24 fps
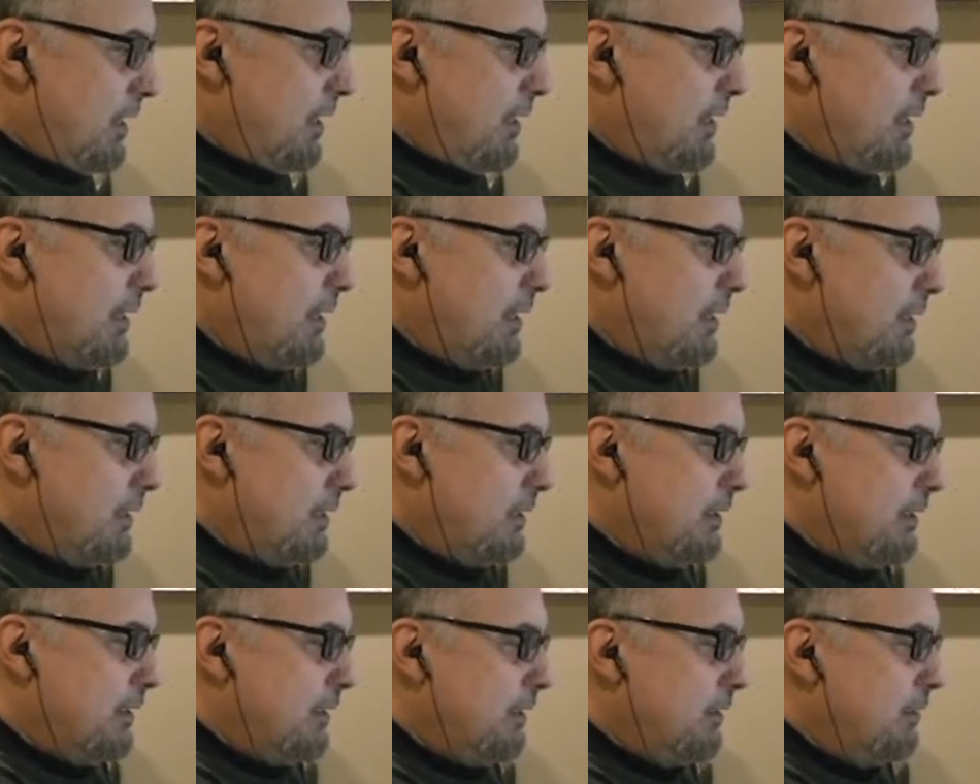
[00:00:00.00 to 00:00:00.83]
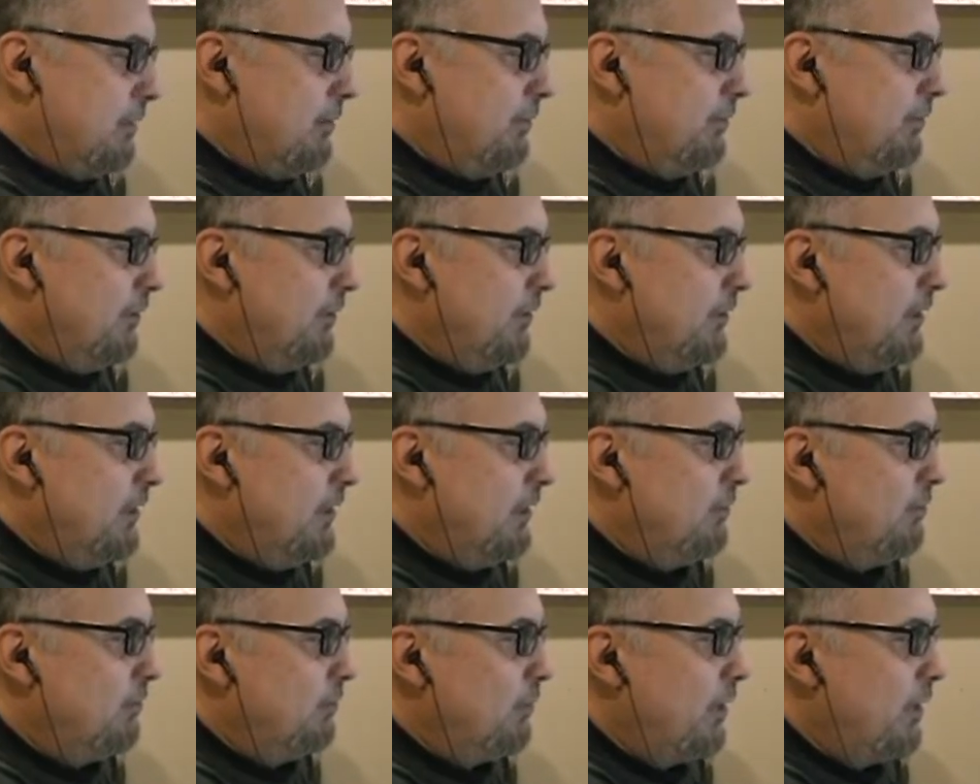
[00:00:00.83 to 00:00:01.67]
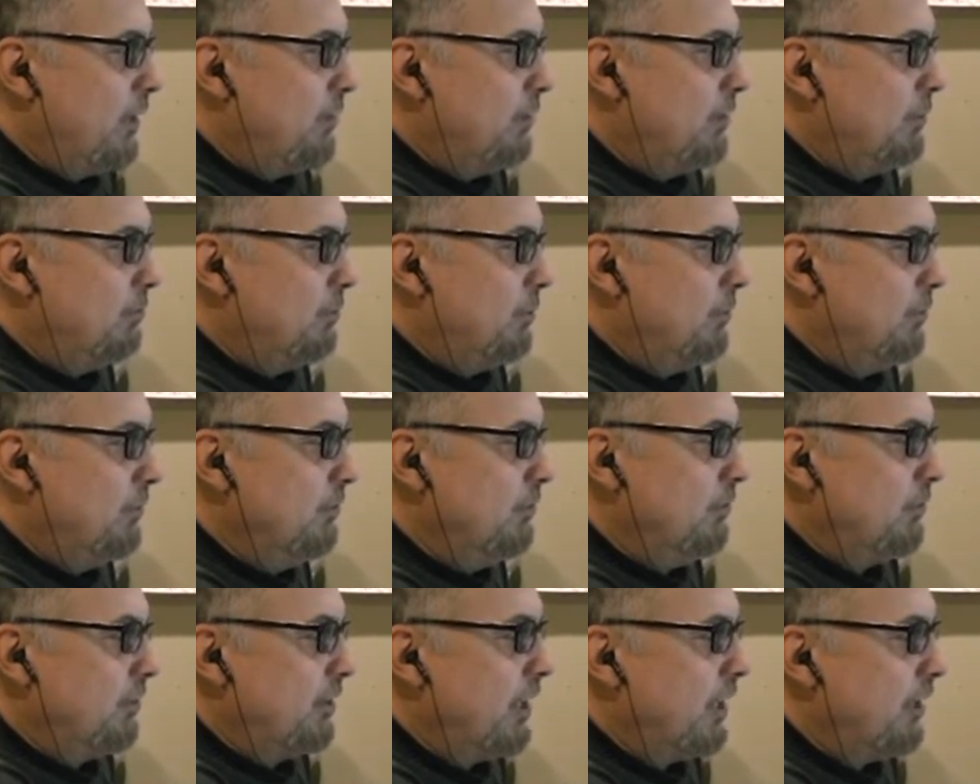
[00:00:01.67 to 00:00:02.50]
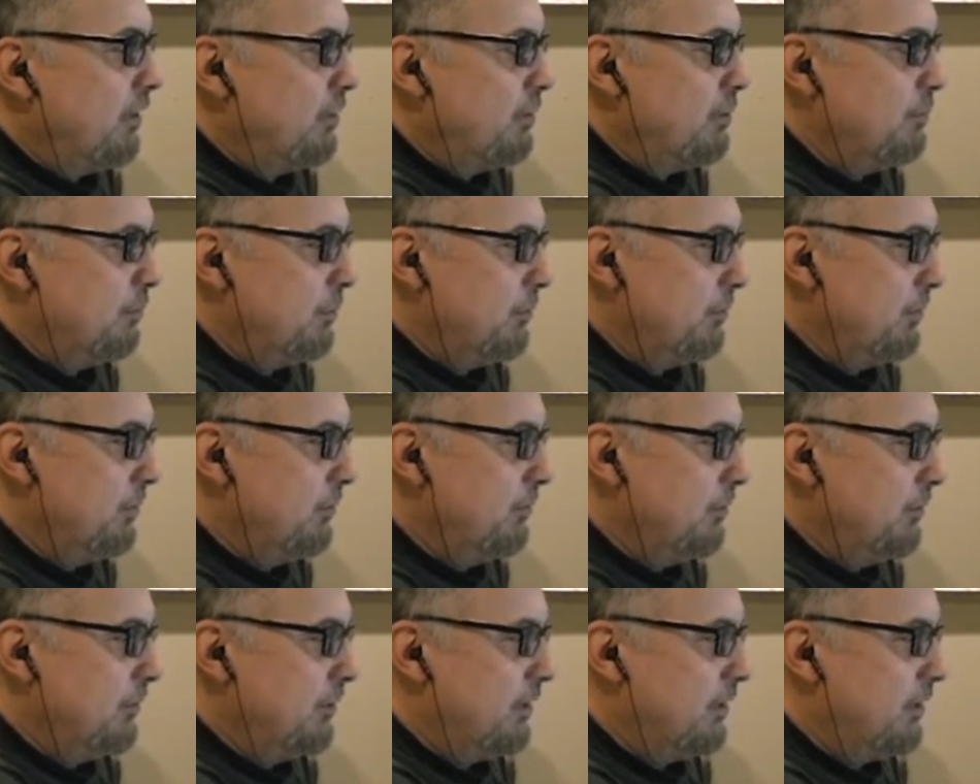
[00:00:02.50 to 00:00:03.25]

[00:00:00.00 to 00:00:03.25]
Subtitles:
And hopefully as weather improves and health improves